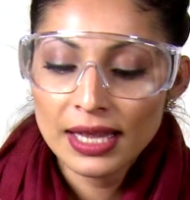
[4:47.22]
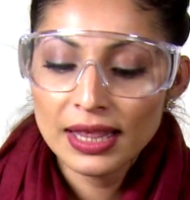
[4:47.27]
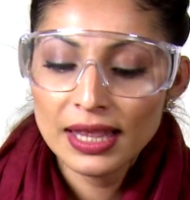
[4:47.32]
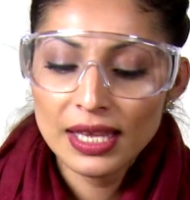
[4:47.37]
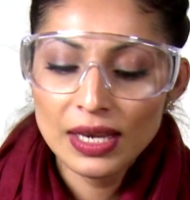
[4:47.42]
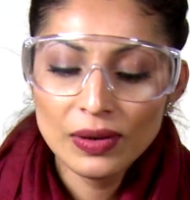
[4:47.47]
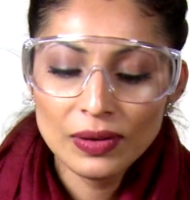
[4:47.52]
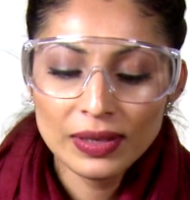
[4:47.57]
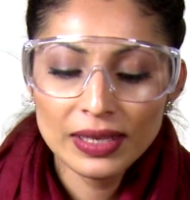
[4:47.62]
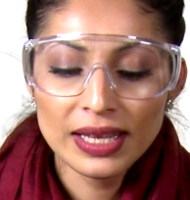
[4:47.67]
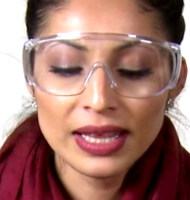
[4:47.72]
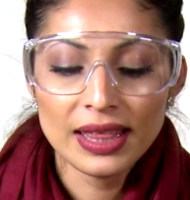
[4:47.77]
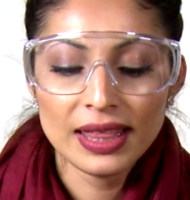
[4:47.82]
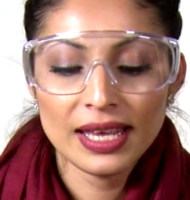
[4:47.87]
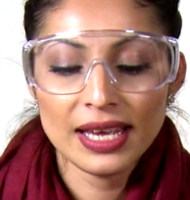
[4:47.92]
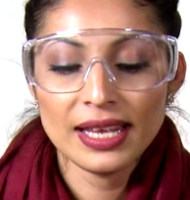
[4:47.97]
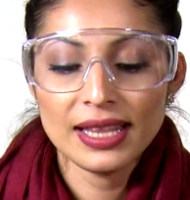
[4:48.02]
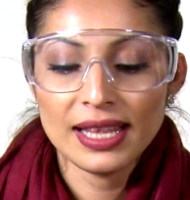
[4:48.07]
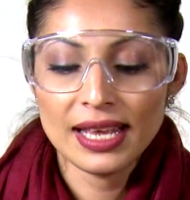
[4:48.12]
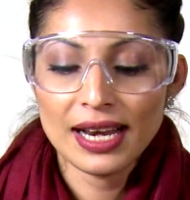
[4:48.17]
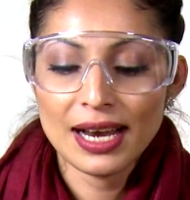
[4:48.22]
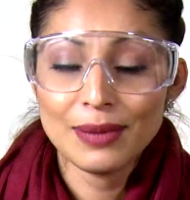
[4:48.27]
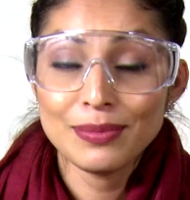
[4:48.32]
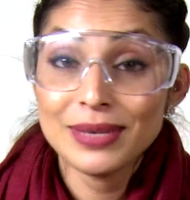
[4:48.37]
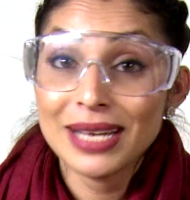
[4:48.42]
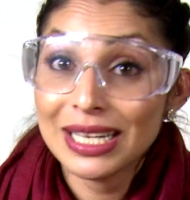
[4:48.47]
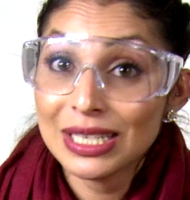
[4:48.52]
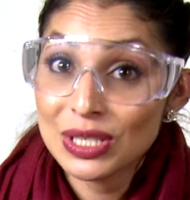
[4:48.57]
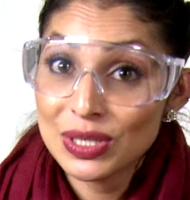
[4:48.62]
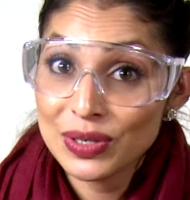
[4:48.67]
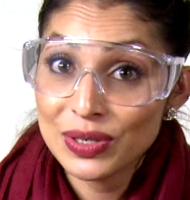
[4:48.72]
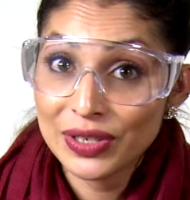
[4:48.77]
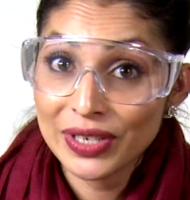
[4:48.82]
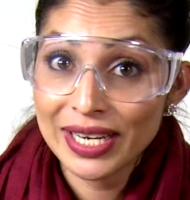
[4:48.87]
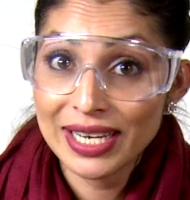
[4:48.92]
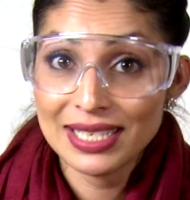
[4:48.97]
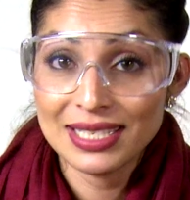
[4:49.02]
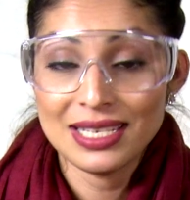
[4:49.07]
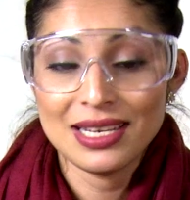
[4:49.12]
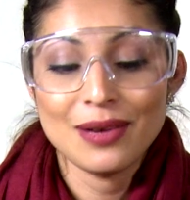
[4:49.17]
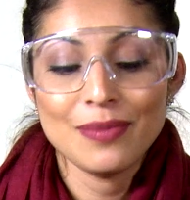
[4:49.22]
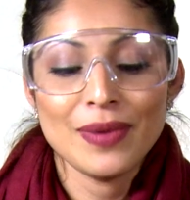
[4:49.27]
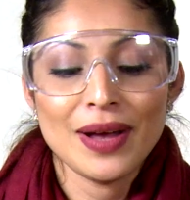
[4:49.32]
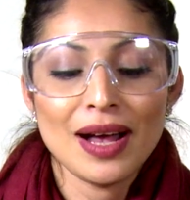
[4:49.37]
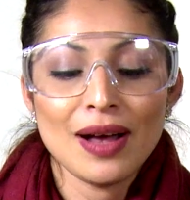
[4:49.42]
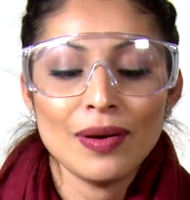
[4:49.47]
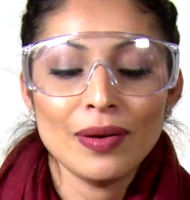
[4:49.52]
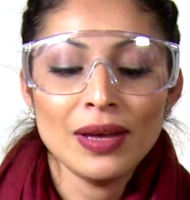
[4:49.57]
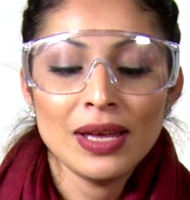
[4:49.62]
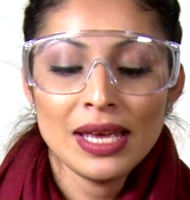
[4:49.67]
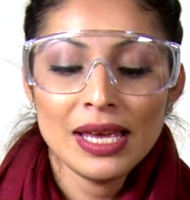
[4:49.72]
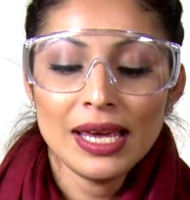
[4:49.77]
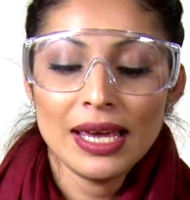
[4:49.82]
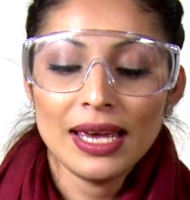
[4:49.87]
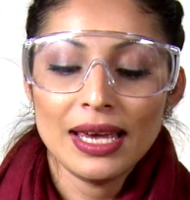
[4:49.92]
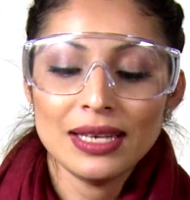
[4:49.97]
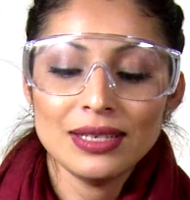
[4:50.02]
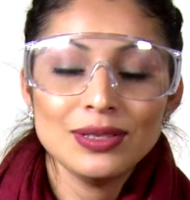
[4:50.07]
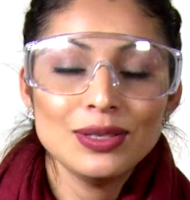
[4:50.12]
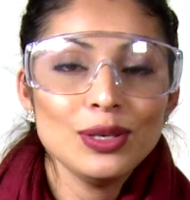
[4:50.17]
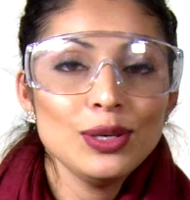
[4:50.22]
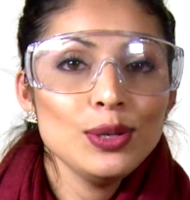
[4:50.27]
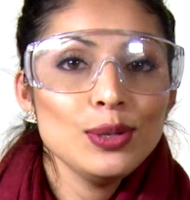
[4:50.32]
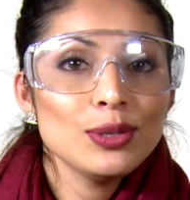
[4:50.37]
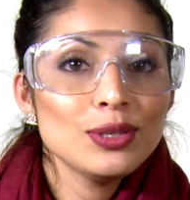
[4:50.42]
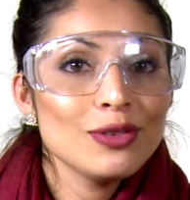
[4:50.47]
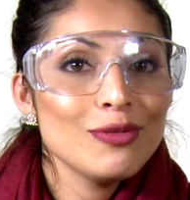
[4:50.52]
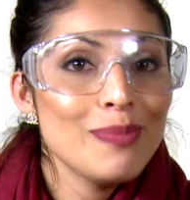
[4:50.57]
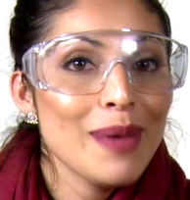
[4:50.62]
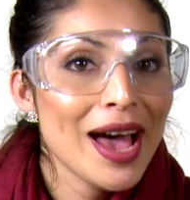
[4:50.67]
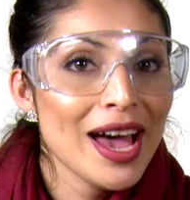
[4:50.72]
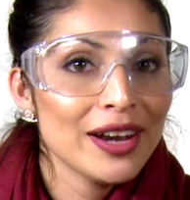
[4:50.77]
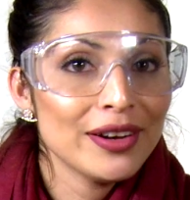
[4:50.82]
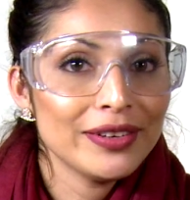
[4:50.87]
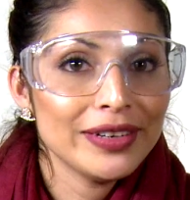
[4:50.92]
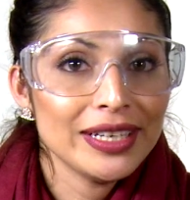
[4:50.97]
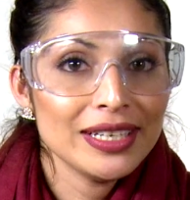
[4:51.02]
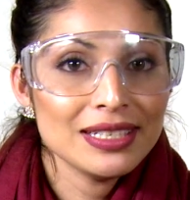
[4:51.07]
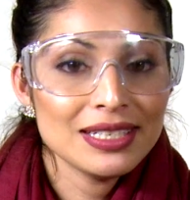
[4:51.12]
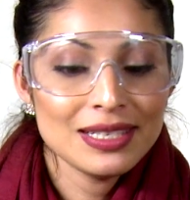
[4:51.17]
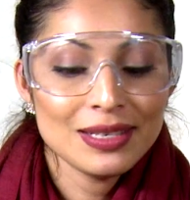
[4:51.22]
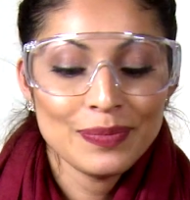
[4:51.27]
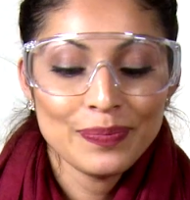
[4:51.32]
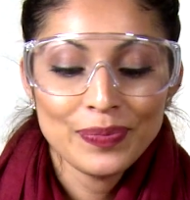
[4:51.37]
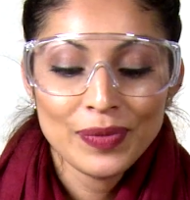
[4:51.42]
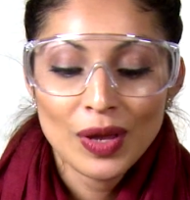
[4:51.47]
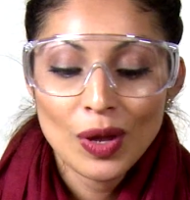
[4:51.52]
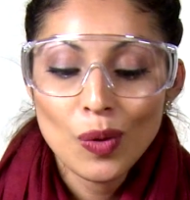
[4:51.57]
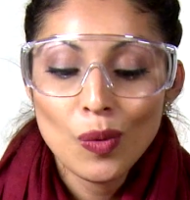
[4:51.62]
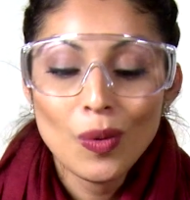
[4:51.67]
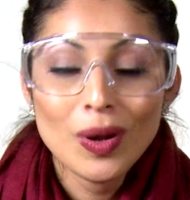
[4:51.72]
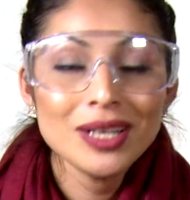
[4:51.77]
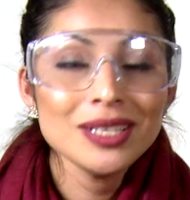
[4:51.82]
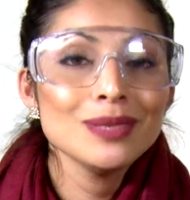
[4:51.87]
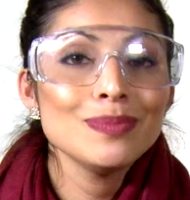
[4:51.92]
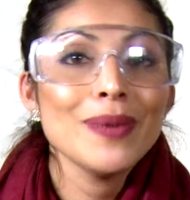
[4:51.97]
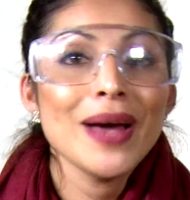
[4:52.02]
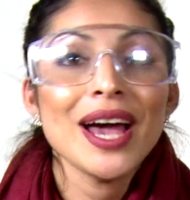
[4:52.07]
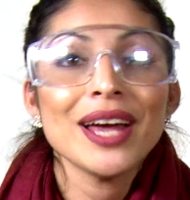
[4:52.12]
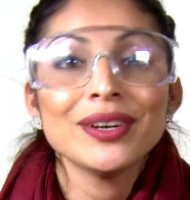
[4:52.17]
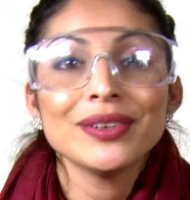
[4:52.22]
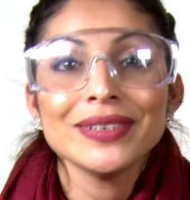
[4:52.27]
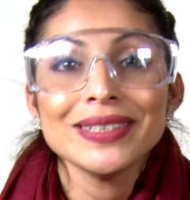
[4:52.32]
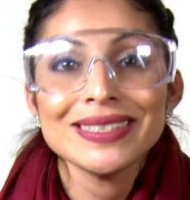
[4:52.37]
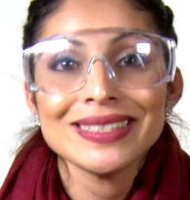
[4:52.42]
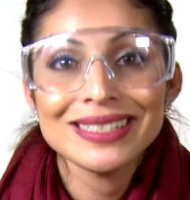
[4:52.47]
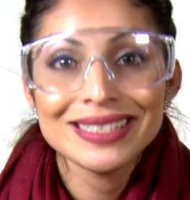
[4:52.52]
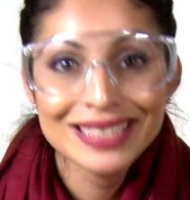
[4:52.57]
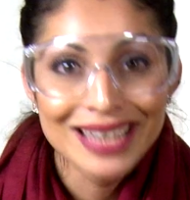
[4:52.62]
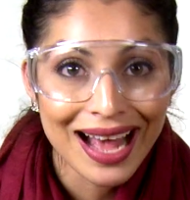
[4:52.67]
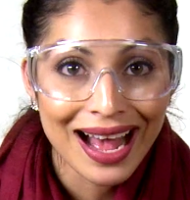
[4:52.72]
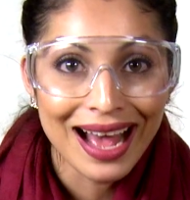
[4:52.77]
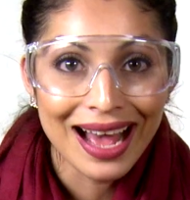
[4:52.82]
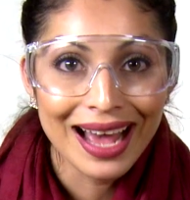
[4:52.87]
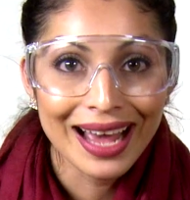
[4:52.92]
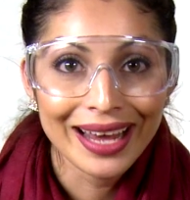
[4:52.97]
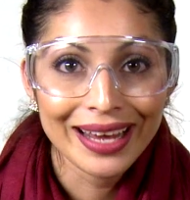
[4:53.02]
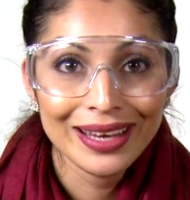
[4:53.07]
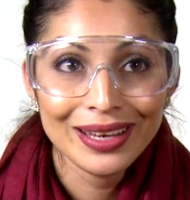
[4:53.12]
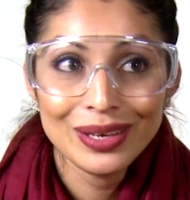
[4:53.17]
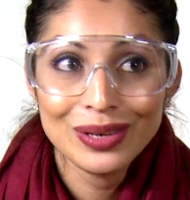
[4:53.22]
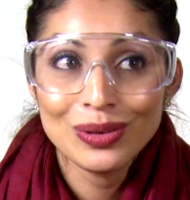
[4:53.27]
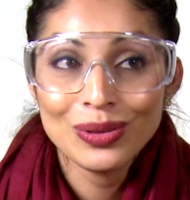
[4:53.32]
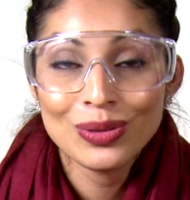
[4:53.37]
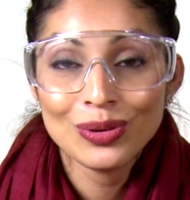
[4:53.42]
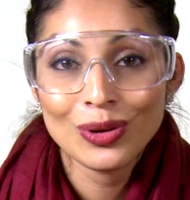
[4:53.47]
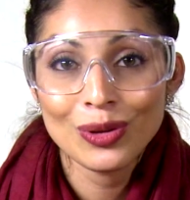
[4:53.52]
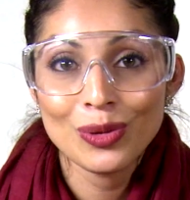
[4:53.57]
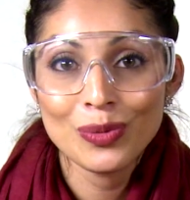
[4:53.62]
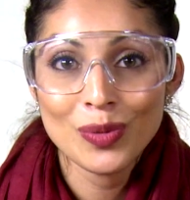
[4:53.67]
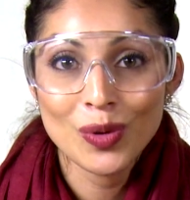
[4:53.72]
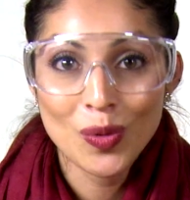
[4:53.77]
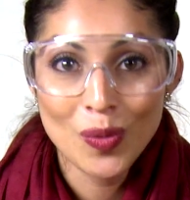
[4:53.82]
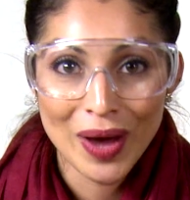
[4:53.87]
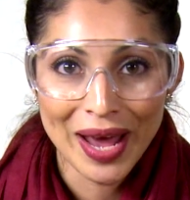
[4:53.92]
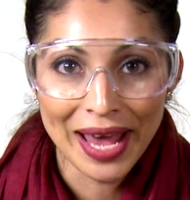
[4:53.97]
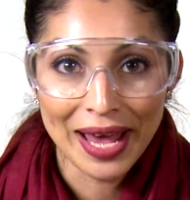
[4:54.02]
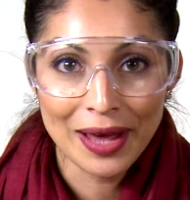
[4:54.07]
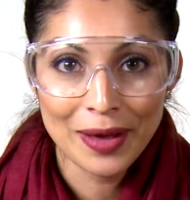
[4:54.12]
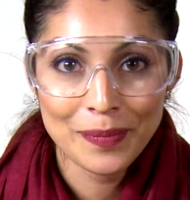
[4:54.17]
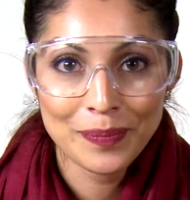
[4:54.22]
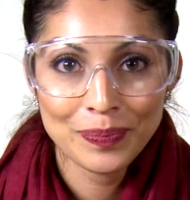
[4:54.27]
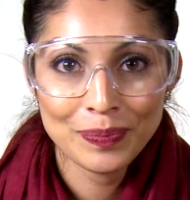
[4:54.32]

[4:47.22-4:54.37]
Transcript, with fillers: The only thing that I'm not too crazy about is the use of batteries. Once batteries die, you throw them away.